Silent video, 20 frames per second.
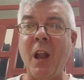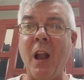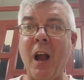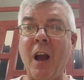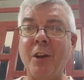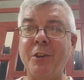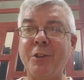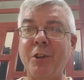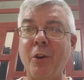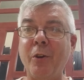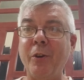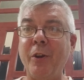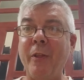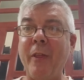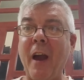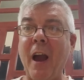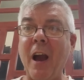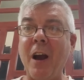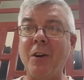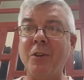I'll show you
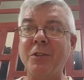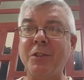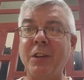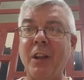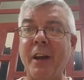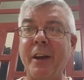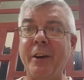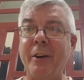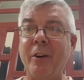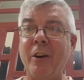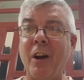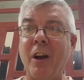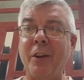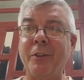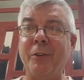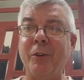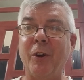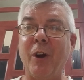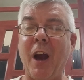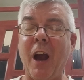the house later.
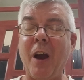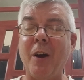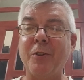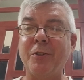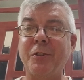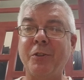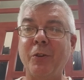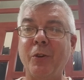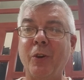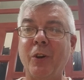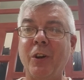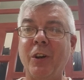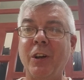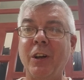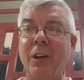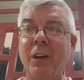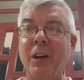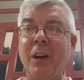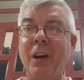I'll do a house tour.